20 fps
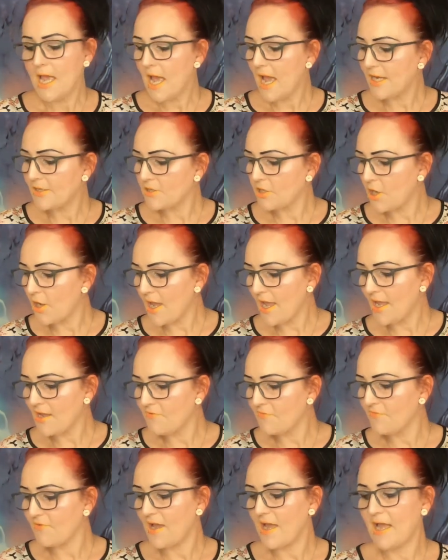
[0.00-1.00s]
and her
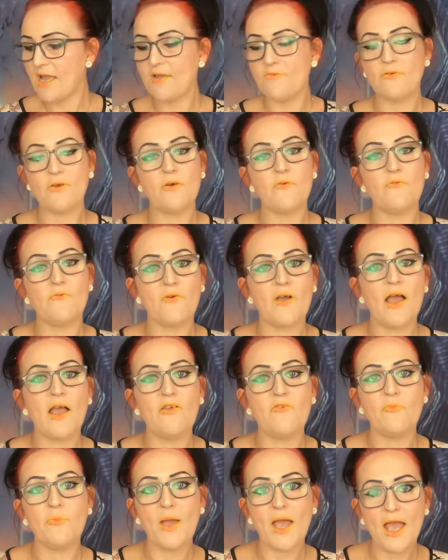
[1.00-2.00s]
A5 are
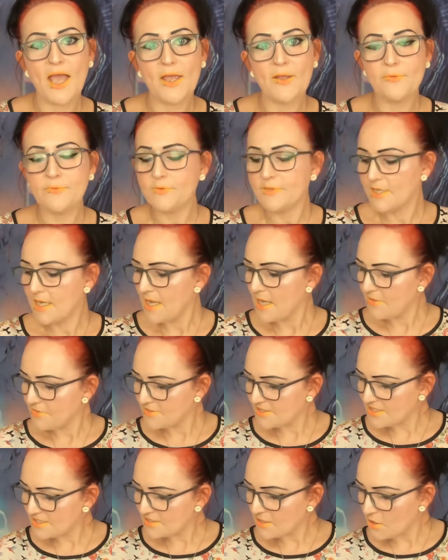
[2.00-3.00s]
£5.
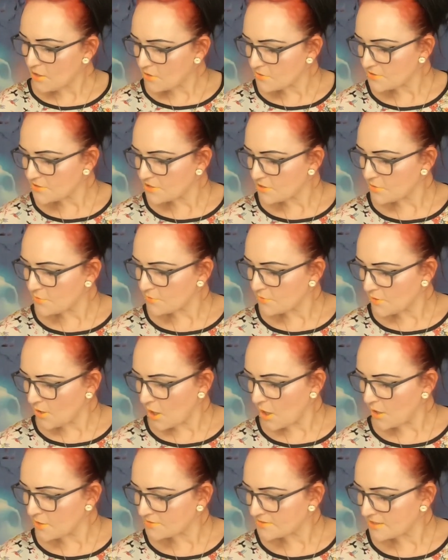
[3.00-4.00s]
She's also
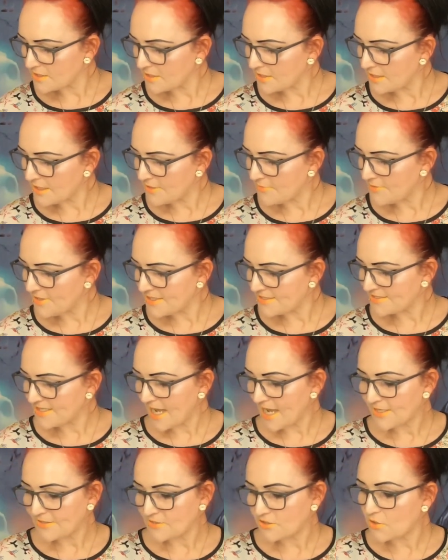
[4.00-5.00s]
got lyrics
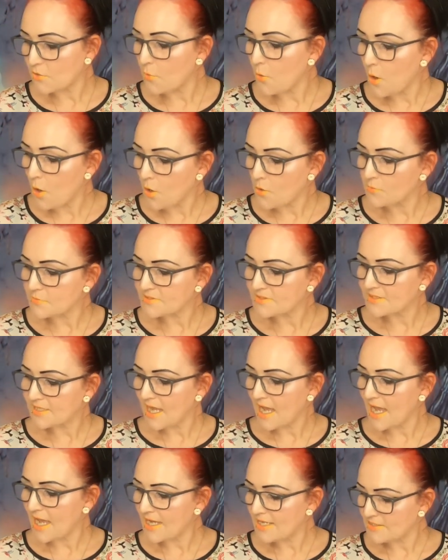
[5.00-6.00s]
and quotes,
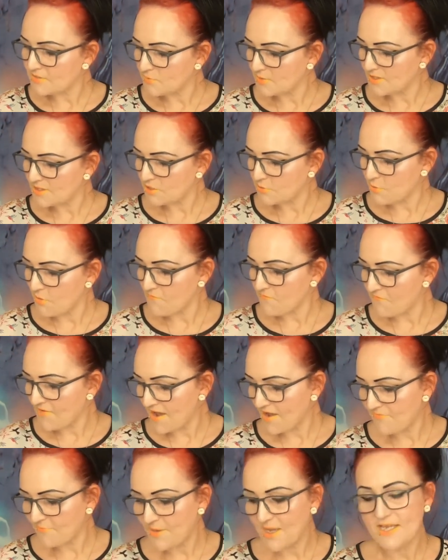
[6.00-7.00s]
guys, which are on
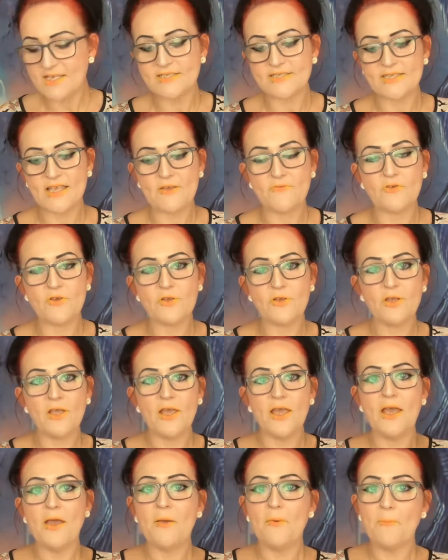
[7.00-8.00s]
5x7.
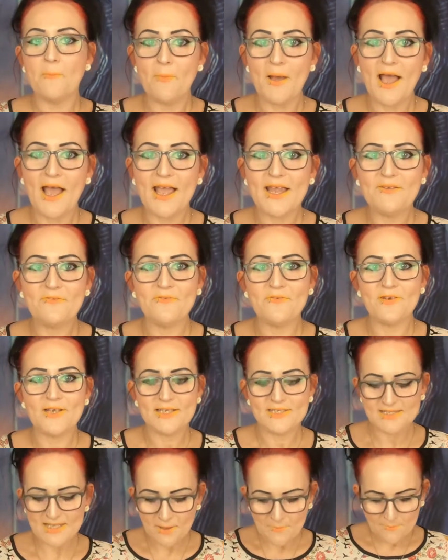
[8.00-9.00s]
Mine, for
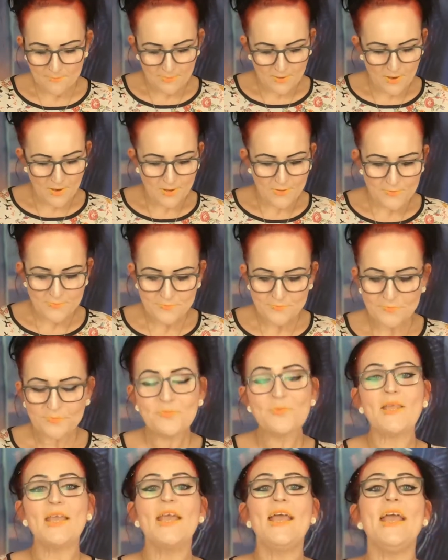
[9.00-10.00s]
example,
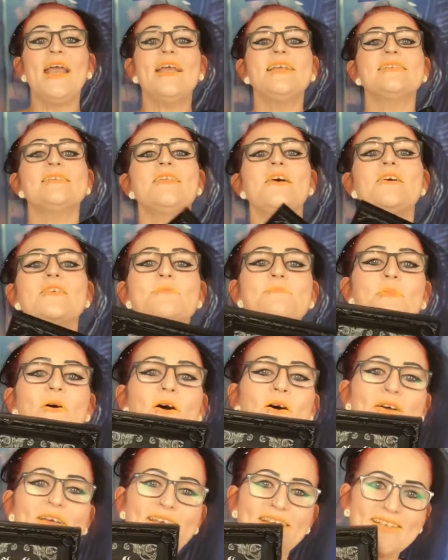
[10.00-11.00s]
is Lost
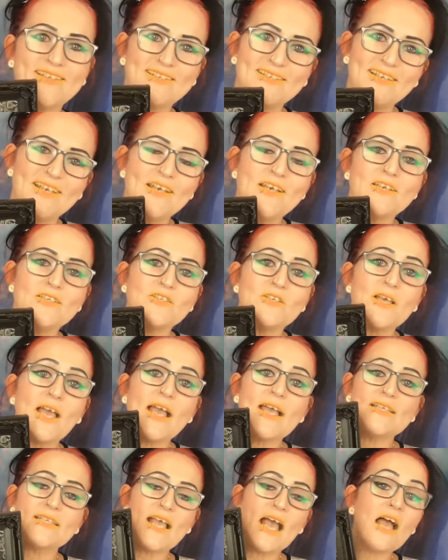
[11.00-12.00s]
Boys. So
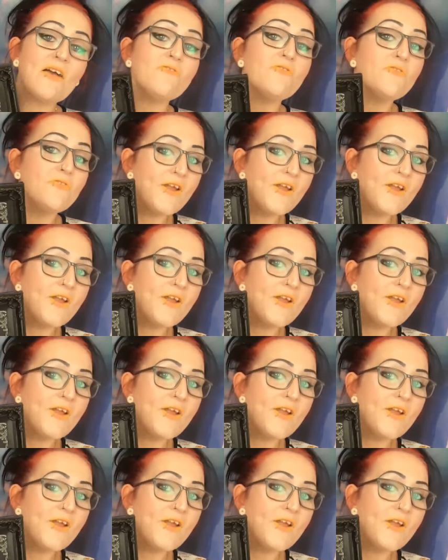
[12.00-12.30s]
guys, I have